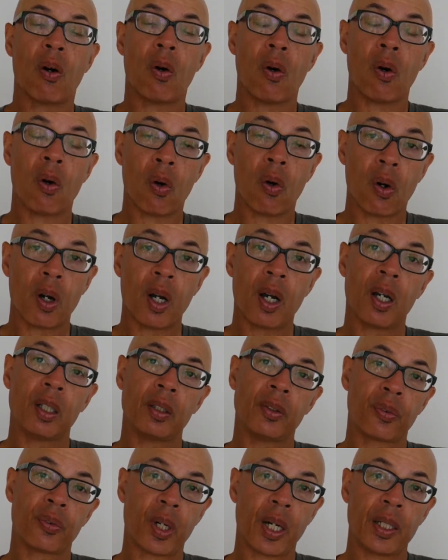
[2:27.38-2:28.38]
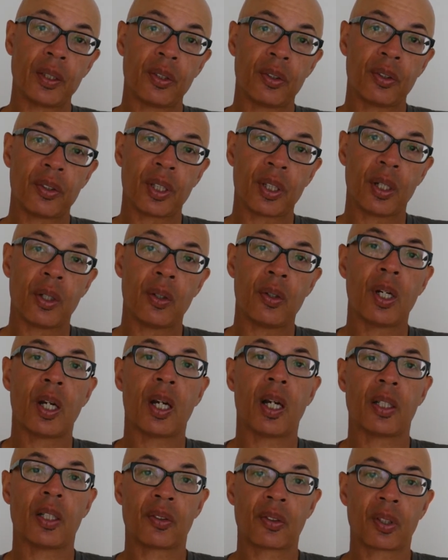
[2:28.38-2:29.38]
or trying to tow
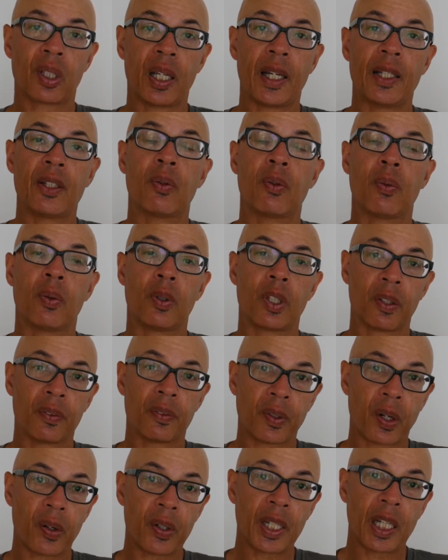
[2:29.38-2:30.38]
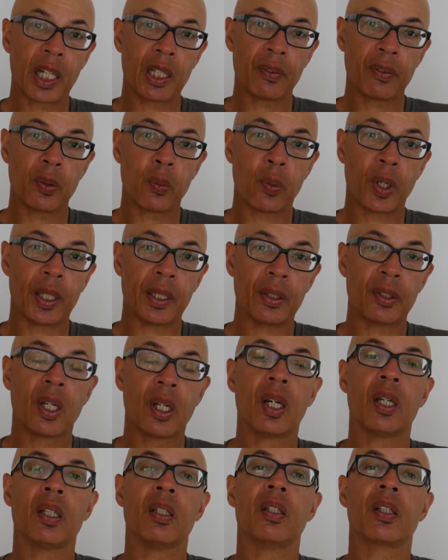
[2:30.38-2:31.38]
a sled with a very heavy weight,
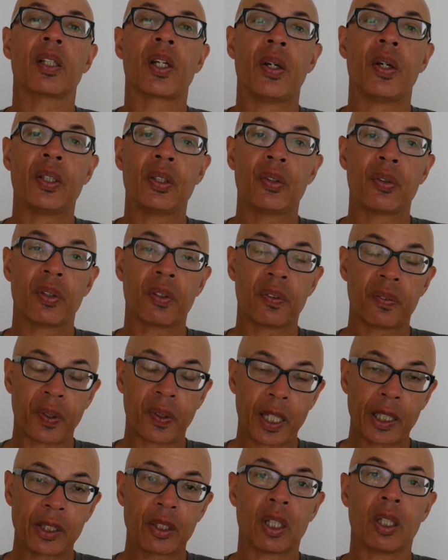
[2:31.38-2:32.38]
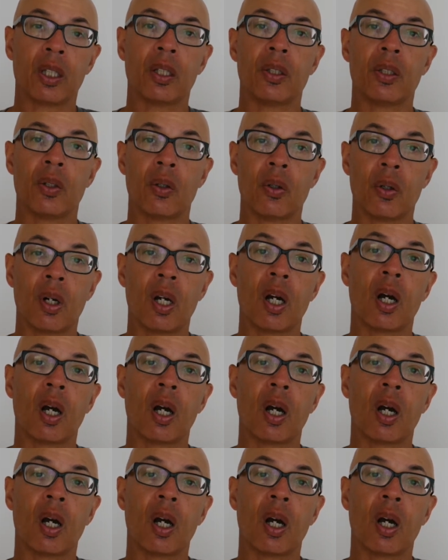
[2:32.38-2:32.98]
you're going to affect your